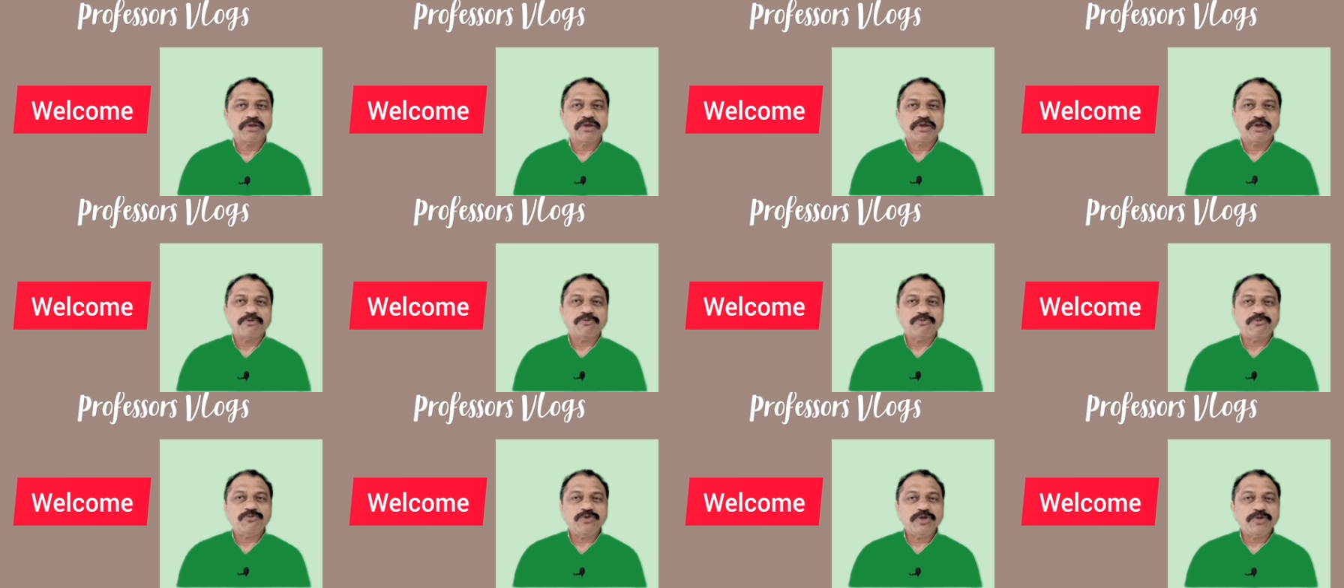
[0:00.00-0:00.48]

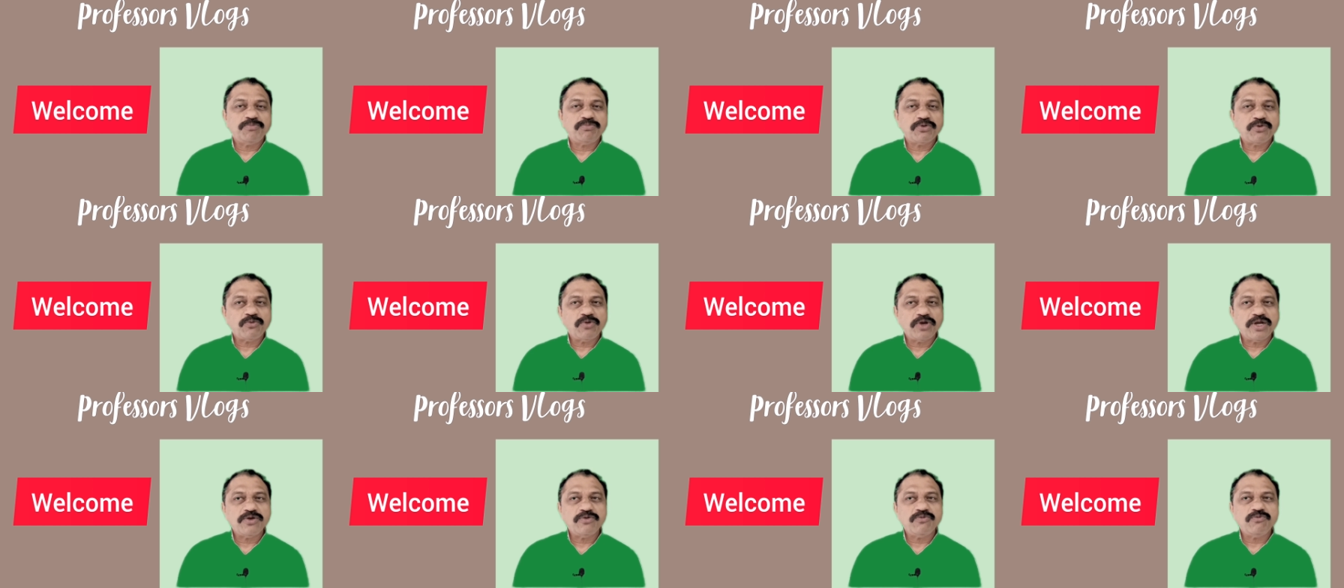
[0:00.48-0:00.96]
We
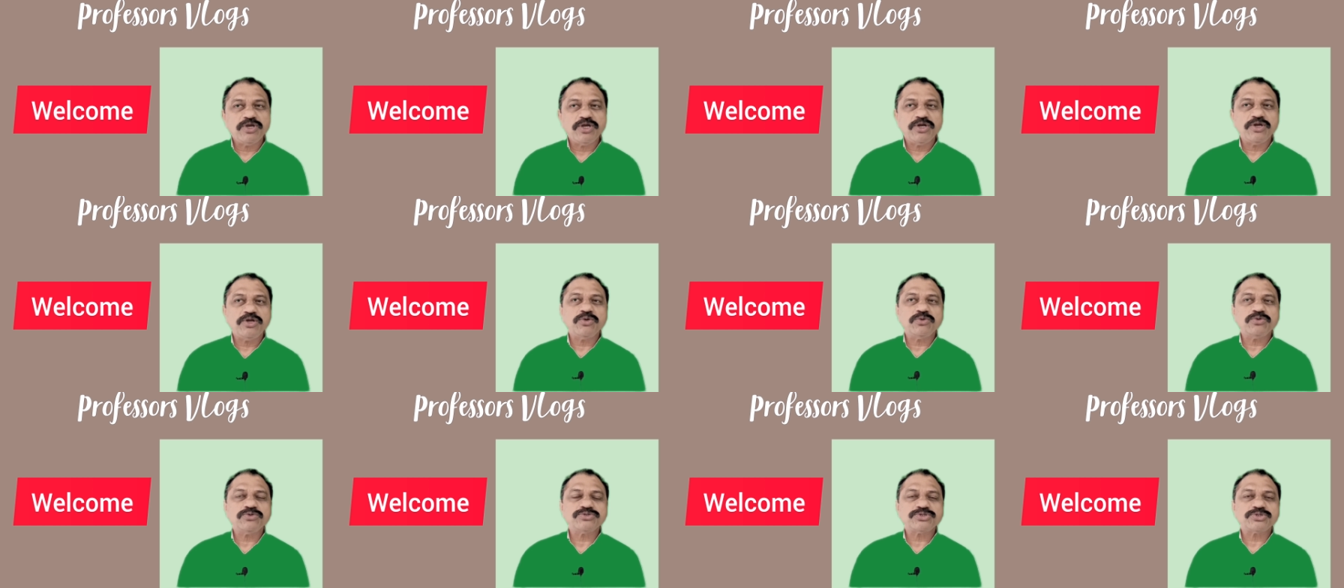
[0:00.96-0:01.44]
provide
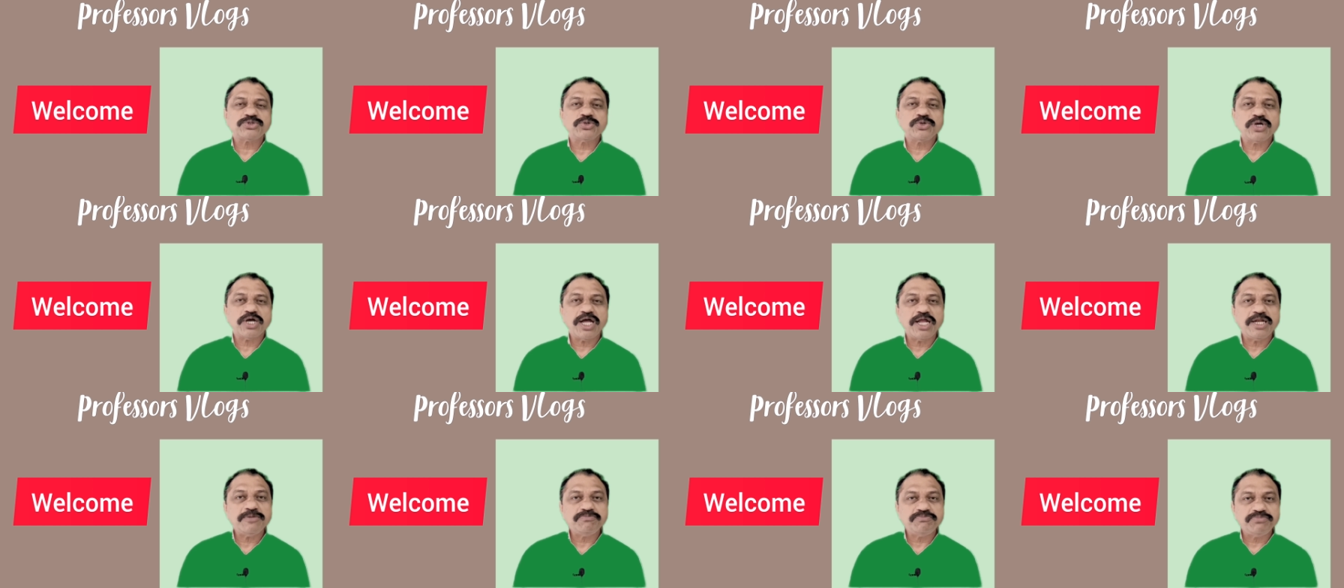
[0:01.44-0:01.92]
videos to
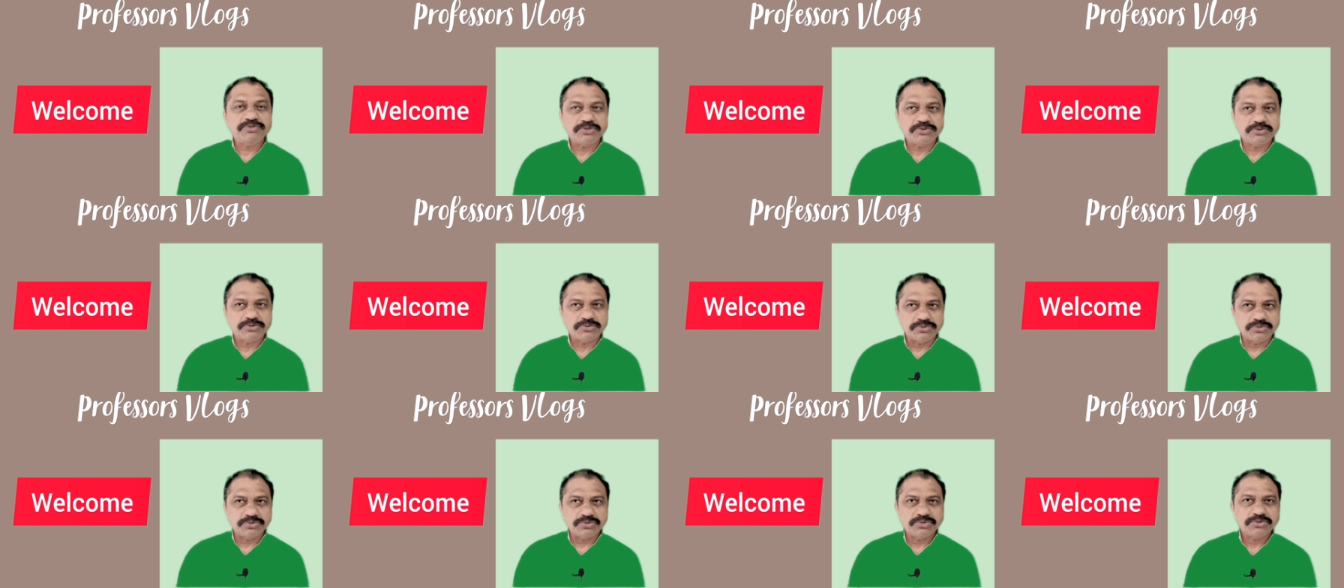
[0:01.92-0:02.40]
help
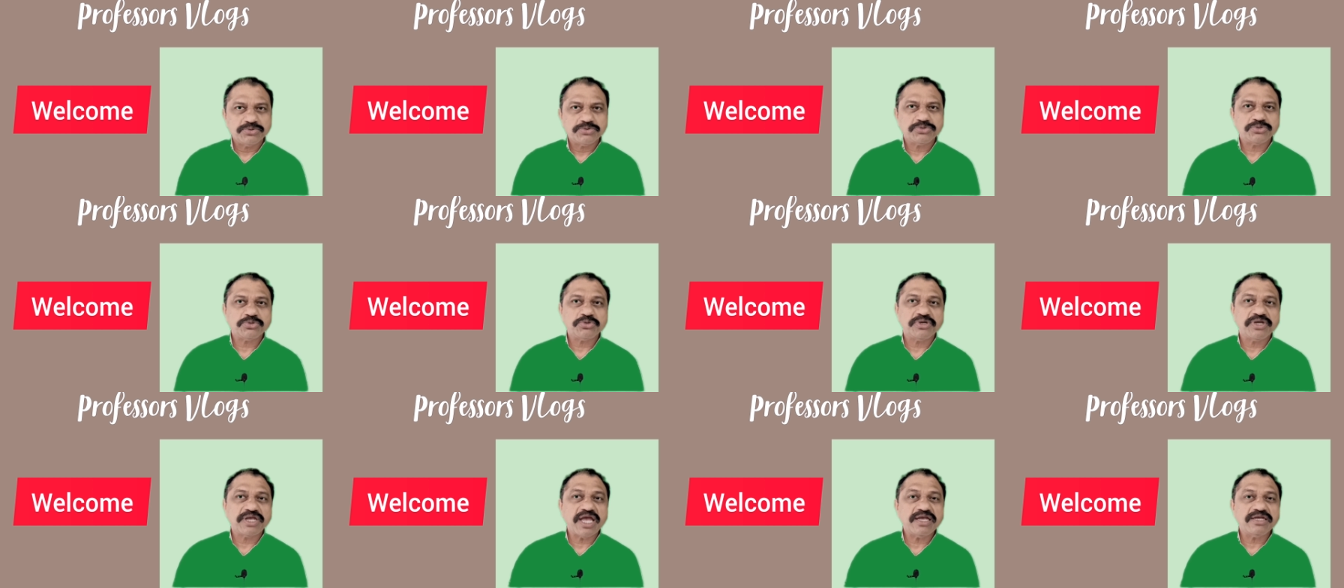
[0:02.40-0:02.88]
you
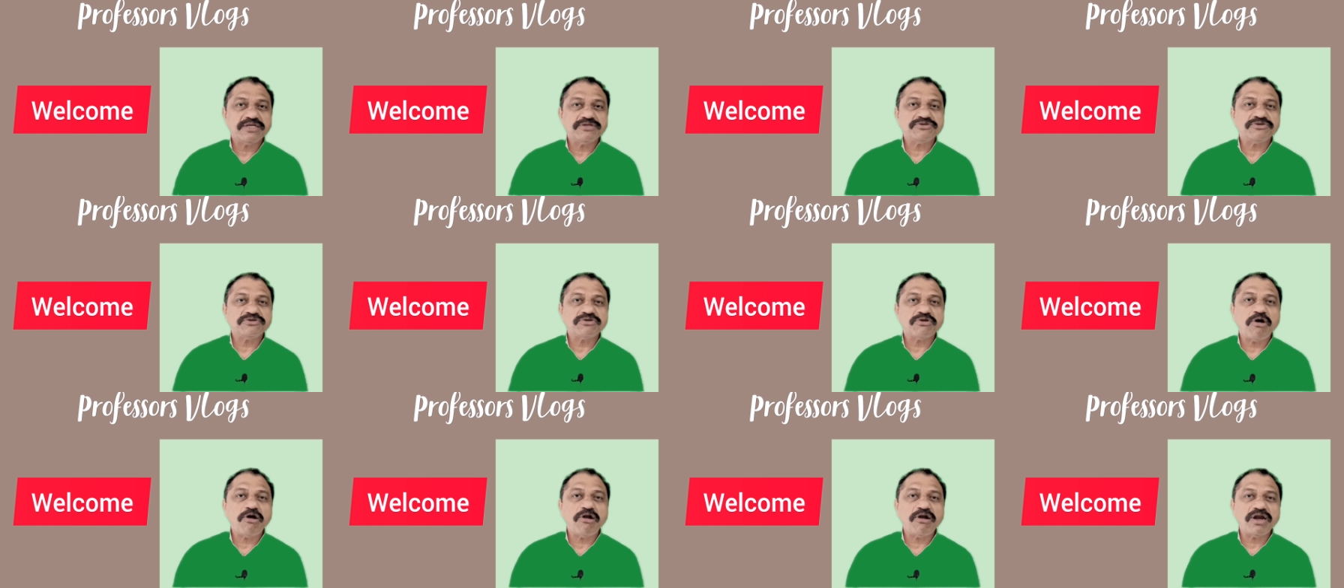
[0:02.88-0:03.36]
to
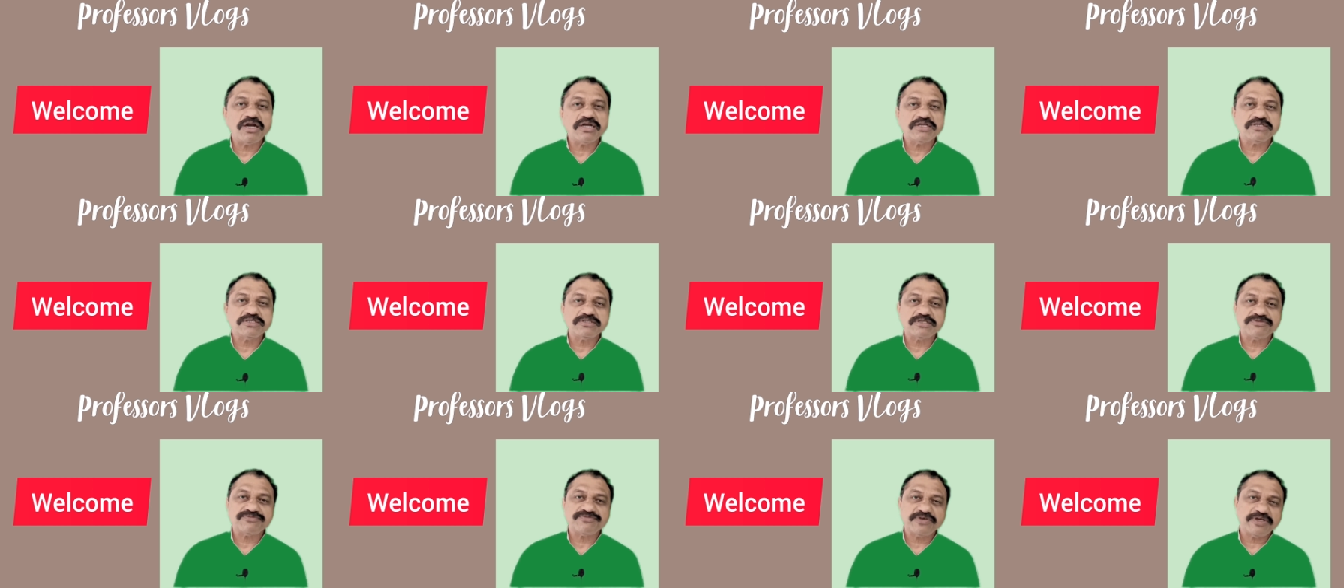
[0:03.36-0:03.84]
gain
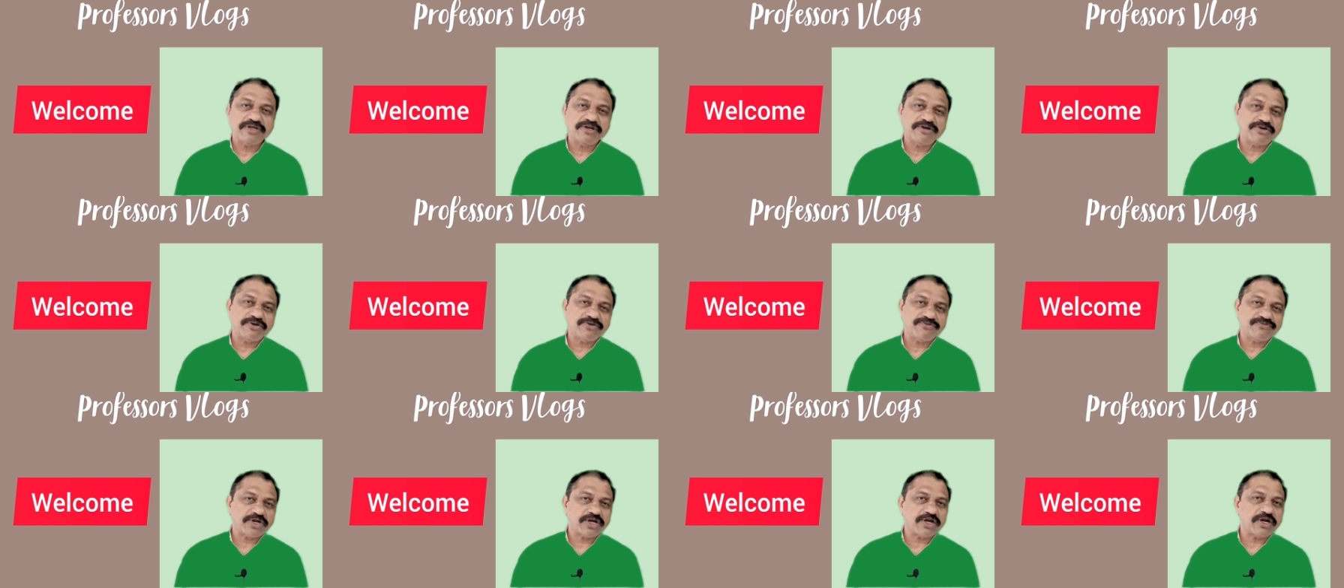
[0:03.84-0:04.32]
knowledge in the
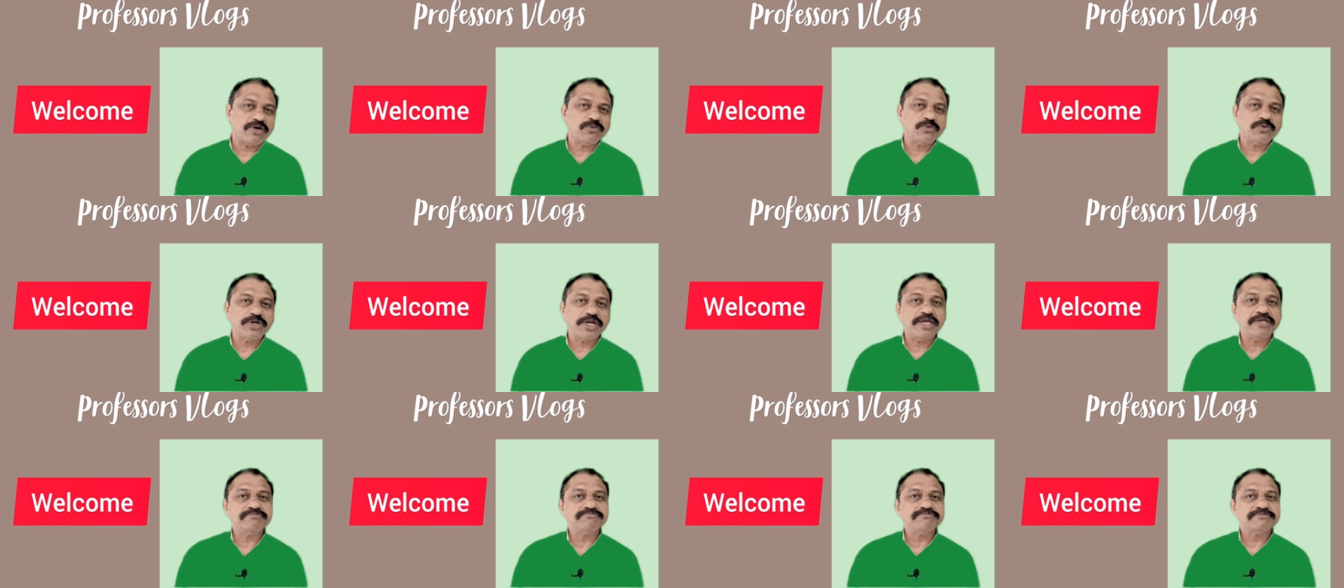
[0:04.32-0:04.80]
field of
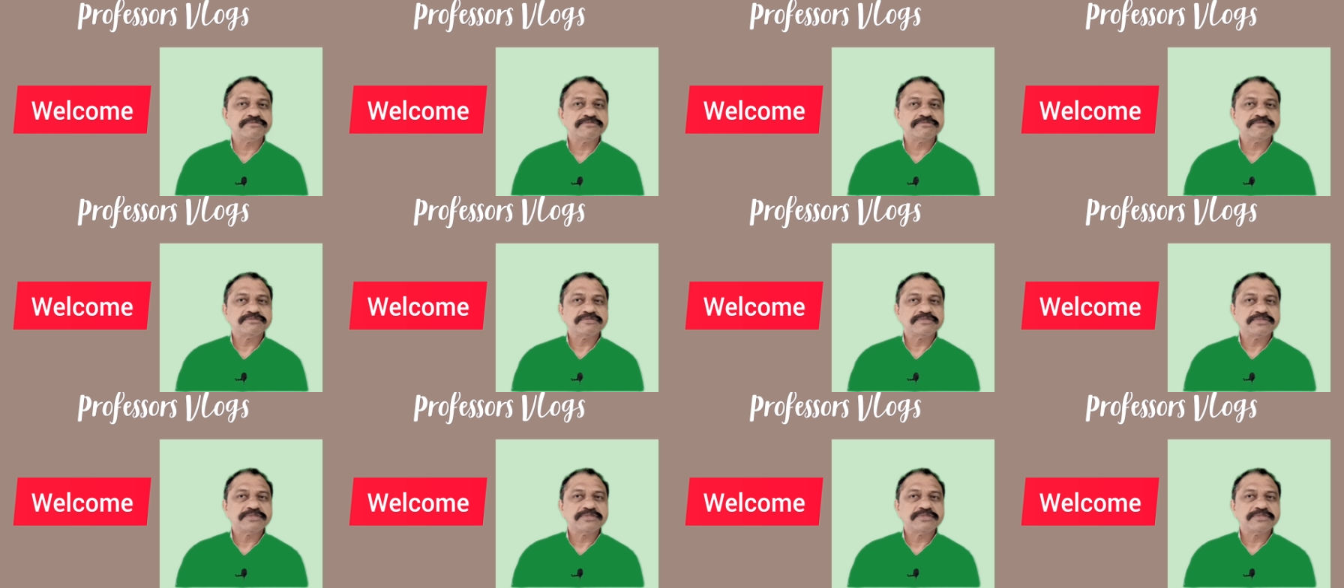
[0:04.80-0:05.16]
accounting